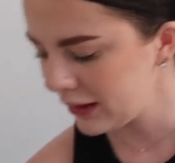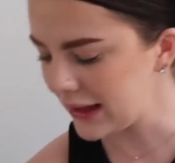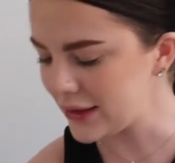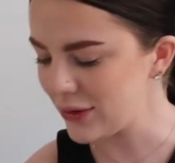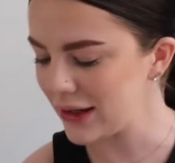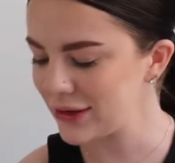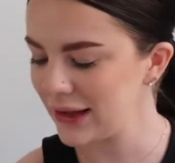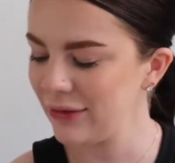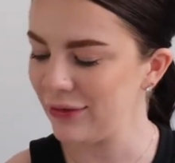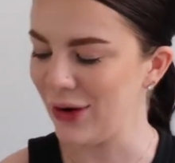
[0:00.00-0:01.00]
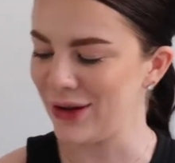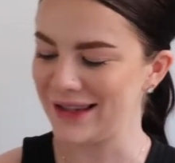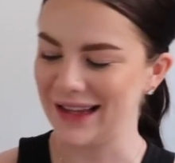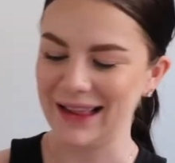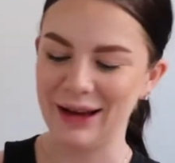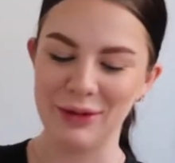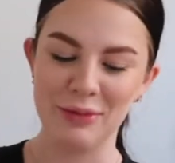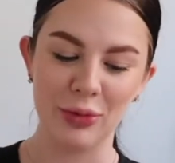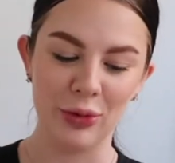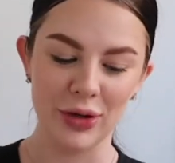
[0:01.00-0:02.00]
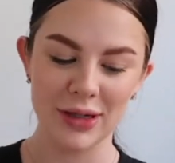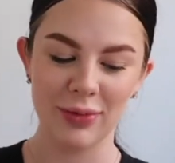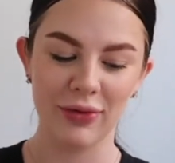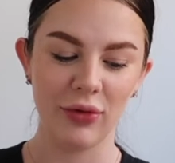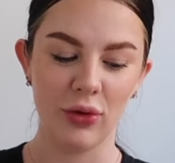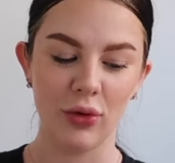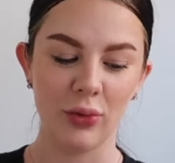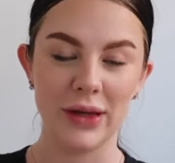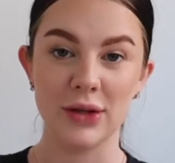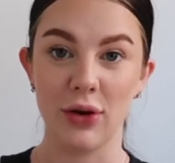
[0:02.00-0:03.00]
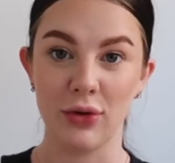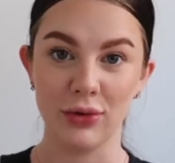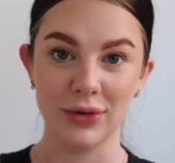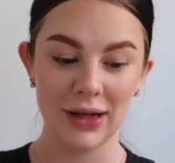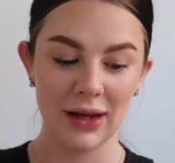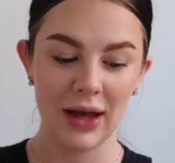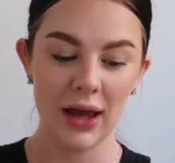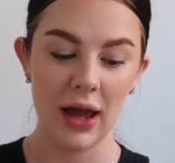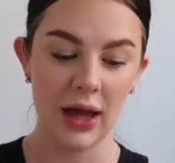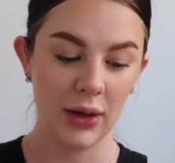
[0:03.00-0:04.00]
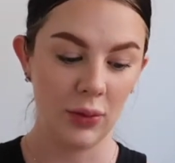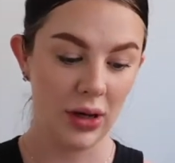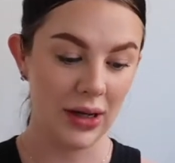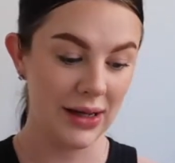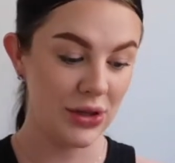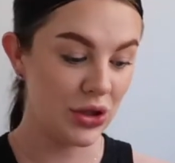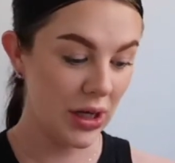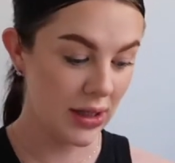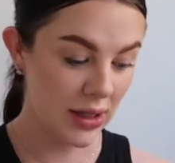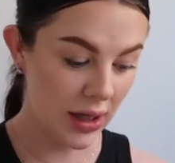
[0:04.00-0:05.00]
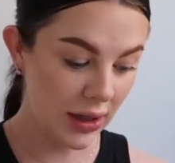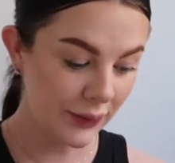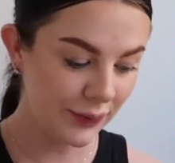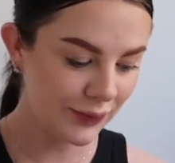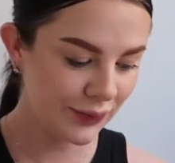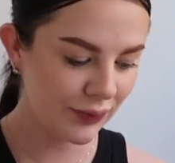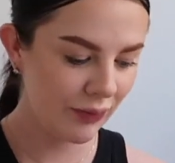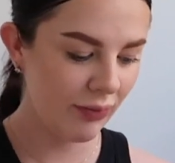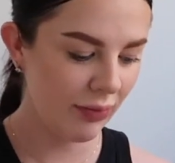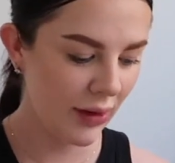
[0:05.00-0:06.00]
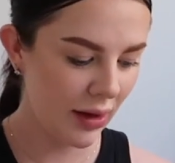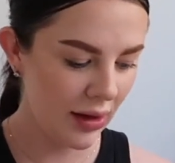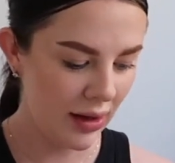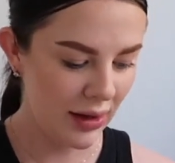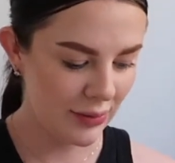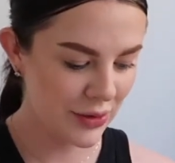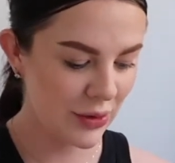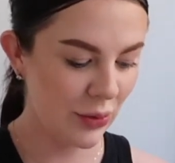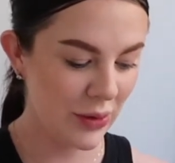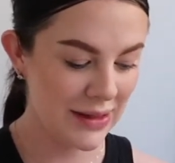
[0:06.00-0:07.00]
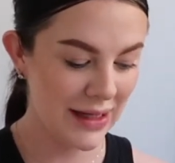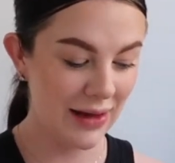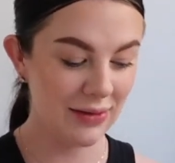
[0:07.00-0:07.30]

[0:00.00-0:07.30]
These are actually the first thing that we bought before we told anyone his gender. So we wanted to get